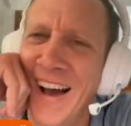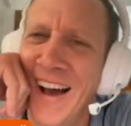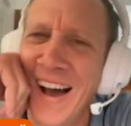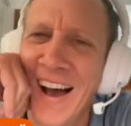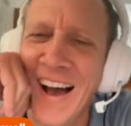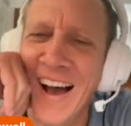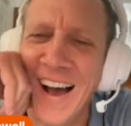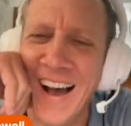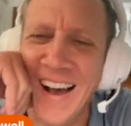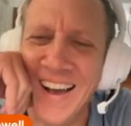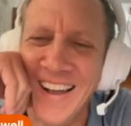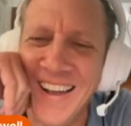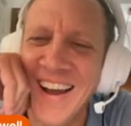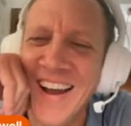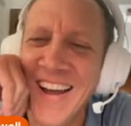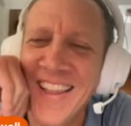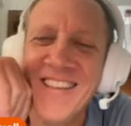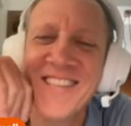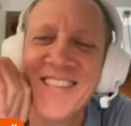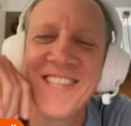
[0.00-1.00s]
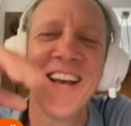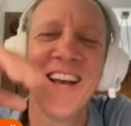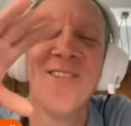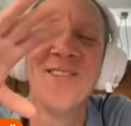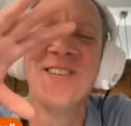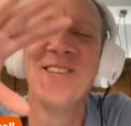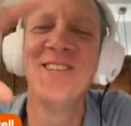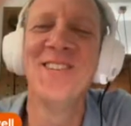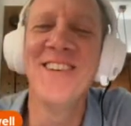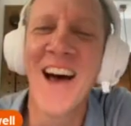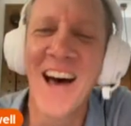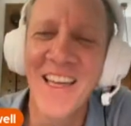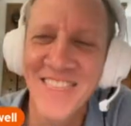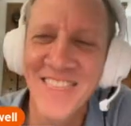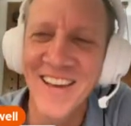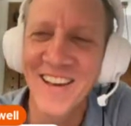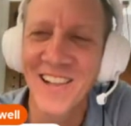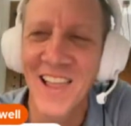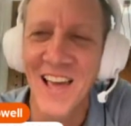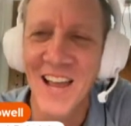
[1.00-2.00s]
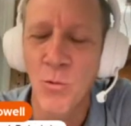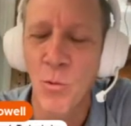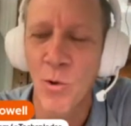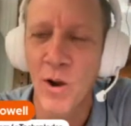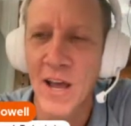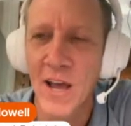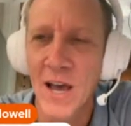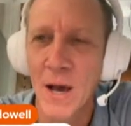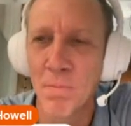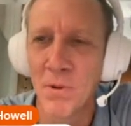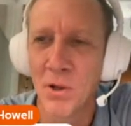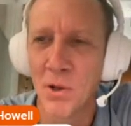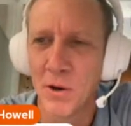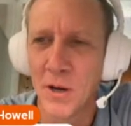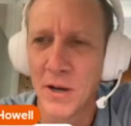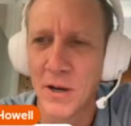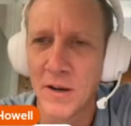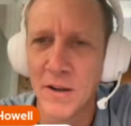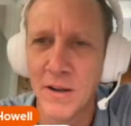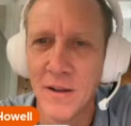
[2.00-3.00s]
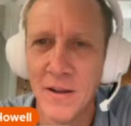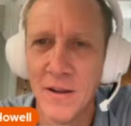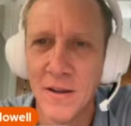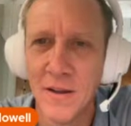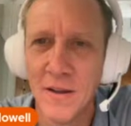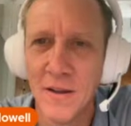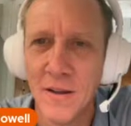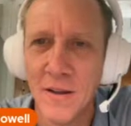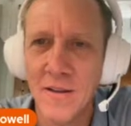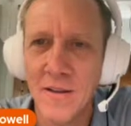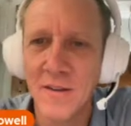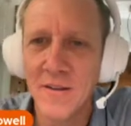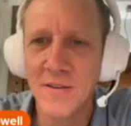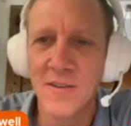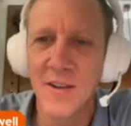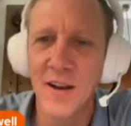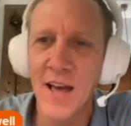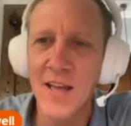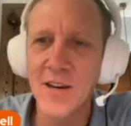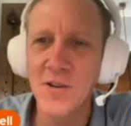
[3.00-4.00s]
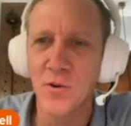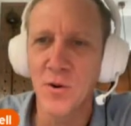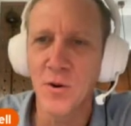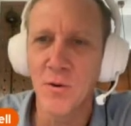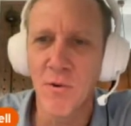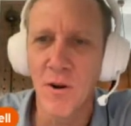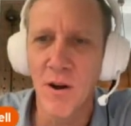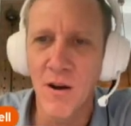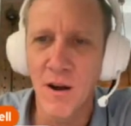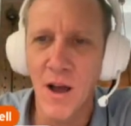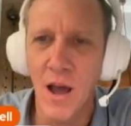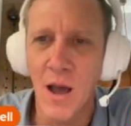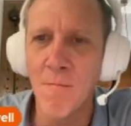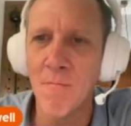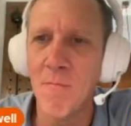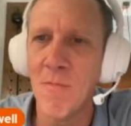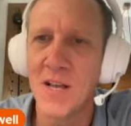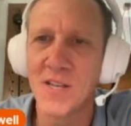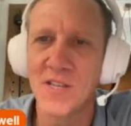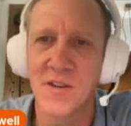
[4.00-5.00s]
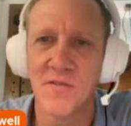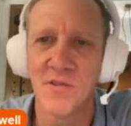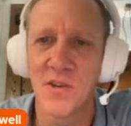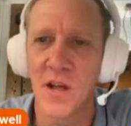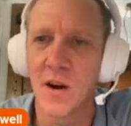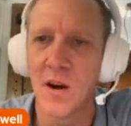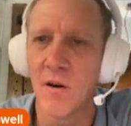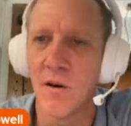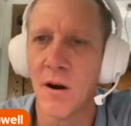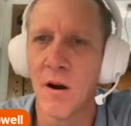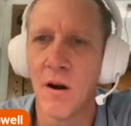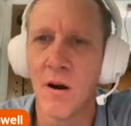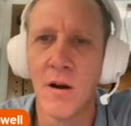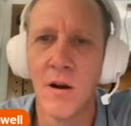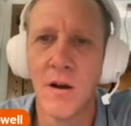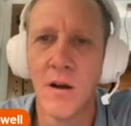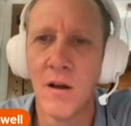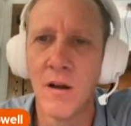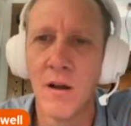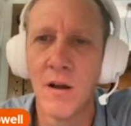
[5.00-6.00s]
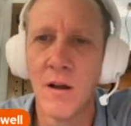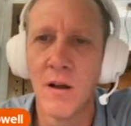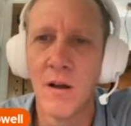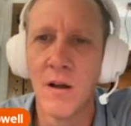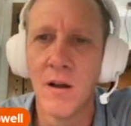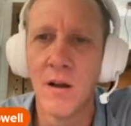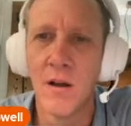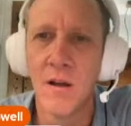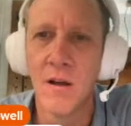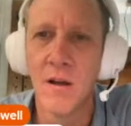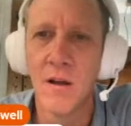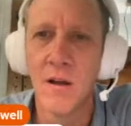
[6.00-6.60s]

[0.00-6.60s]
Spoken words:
This sounds nothing like what I uploaded. Did I do it wrong? I must have done it wrong.